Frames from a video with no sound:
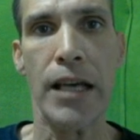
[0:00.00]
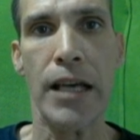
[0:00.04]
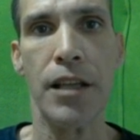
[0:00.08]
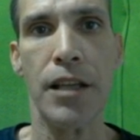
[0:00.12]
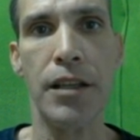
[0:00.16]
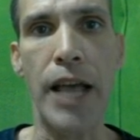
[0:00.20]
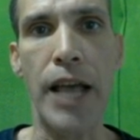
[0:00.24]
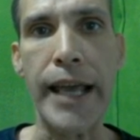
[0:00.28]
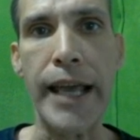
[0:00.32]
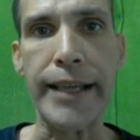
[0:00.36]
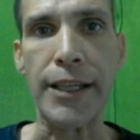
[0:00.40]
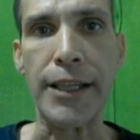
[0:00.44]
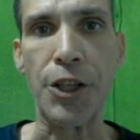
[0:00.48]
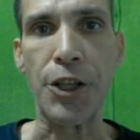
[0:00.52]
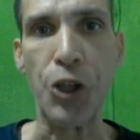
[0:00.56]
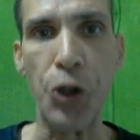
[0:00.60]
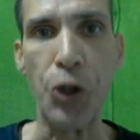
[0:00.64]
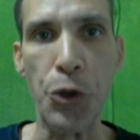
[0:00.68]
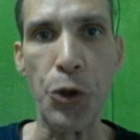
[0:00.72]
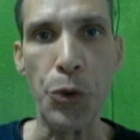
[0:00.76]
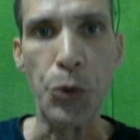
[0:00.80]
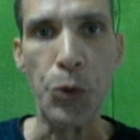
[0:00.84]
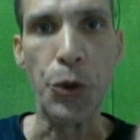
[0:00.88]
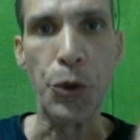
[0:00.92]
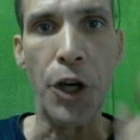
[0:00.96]
Thank
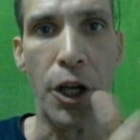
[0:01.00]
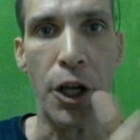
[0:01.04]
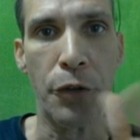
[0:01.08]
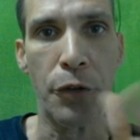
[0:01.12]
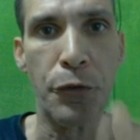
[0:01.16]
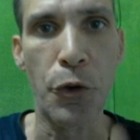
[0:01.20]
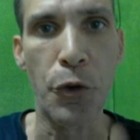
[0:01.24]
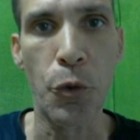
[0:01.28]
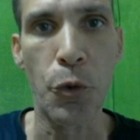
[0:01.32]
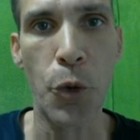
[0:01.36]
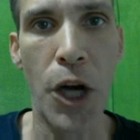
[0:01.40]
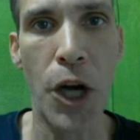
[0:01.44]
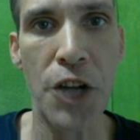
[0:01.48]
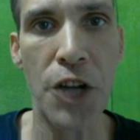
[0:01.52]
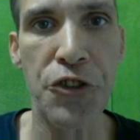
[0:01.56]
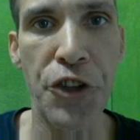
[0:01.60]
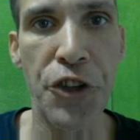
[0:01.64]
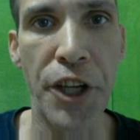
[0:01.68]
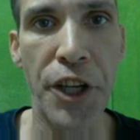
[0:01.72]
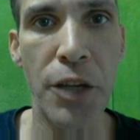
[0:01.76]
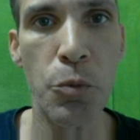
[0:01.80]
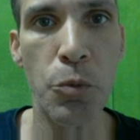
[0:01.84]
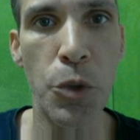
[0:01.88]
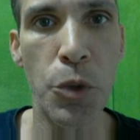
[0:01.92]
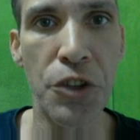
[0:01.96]
you all for
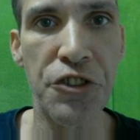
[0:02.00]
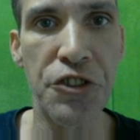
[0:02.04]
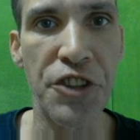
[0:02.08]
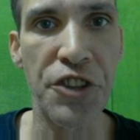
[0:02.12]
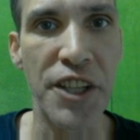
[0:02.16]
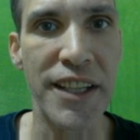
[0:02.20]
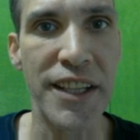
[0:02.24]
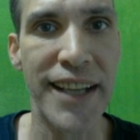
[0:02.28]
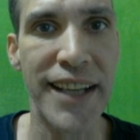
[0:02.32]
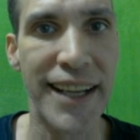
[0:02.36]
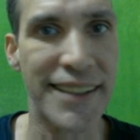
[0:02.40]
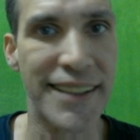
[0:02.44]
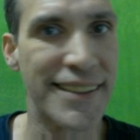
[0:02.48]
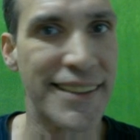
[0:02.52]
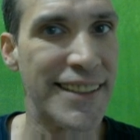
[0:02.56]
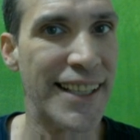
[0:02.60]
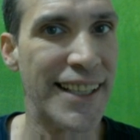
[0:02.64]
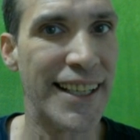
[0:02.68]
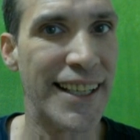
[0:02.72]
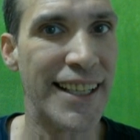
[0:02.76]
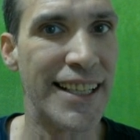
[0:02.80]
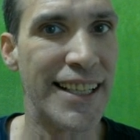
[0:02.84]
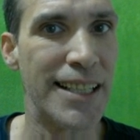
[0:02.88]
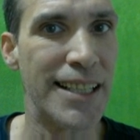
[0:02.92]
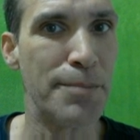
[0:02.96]
watching, and we'll see you next
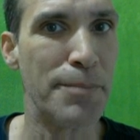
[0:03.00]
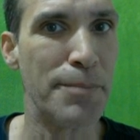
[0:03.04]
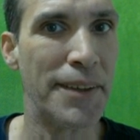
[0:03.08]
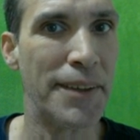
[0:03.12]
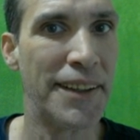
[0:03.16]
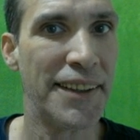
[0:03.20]
time.